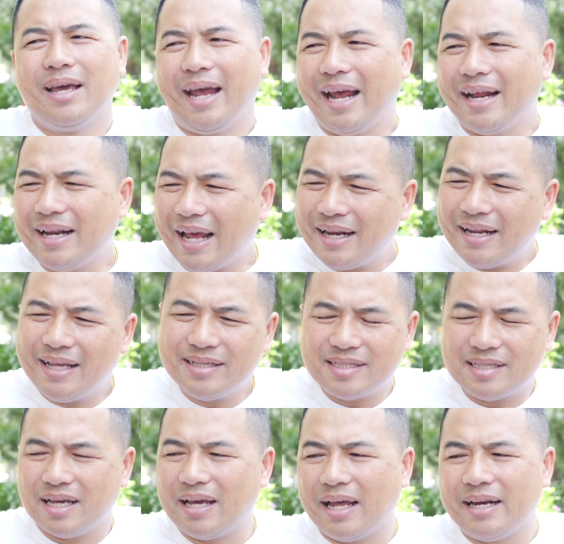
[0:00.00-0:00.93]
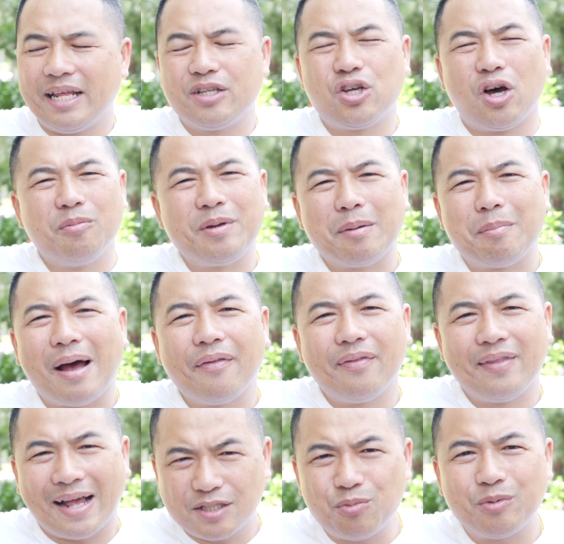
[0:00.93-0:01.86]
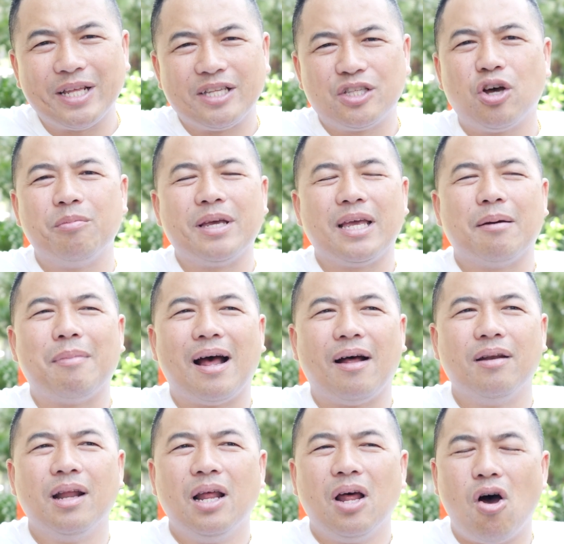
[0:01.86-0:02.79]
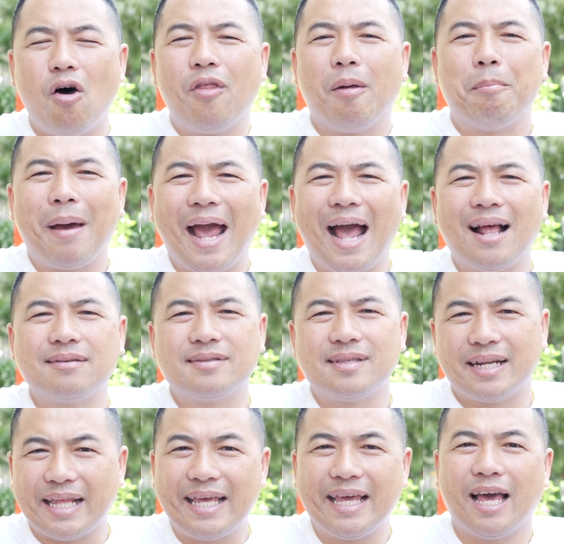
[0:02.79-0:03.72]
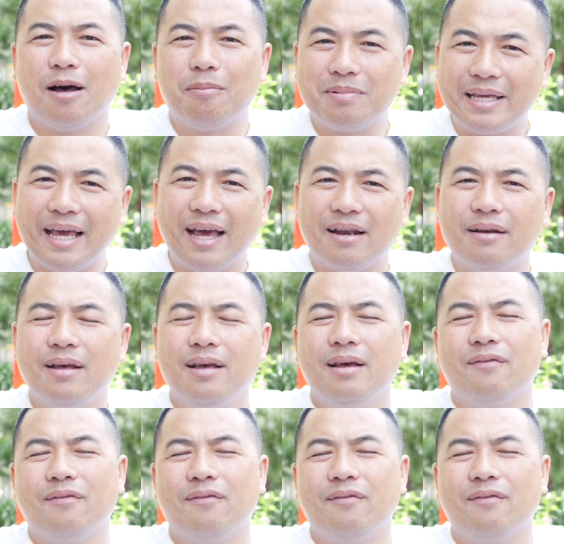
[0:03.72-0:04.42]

And he said, and he told me about, that's when he told me about all the patents that he helped get